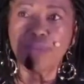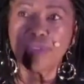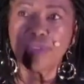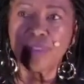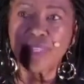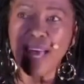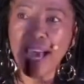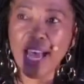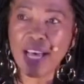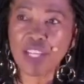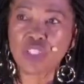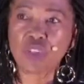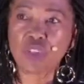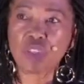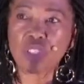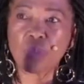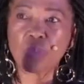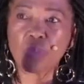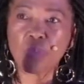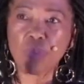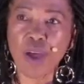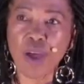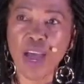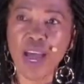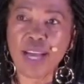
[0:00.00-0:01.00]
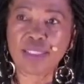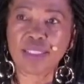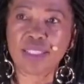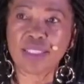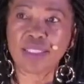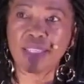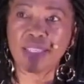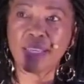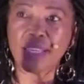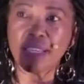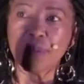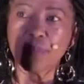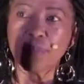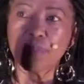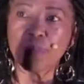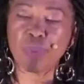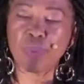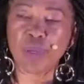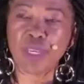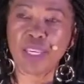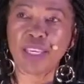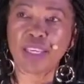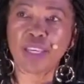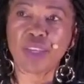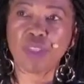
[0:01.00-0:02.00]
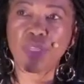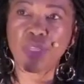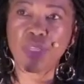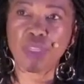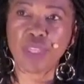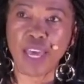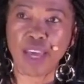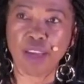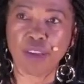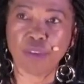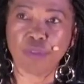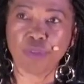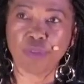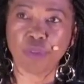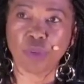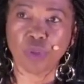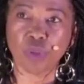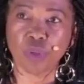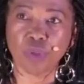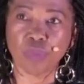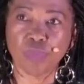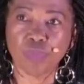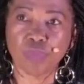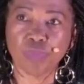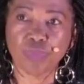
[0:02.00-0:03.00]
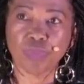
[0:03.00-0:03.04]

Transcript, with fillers: That's just practicing being thankful.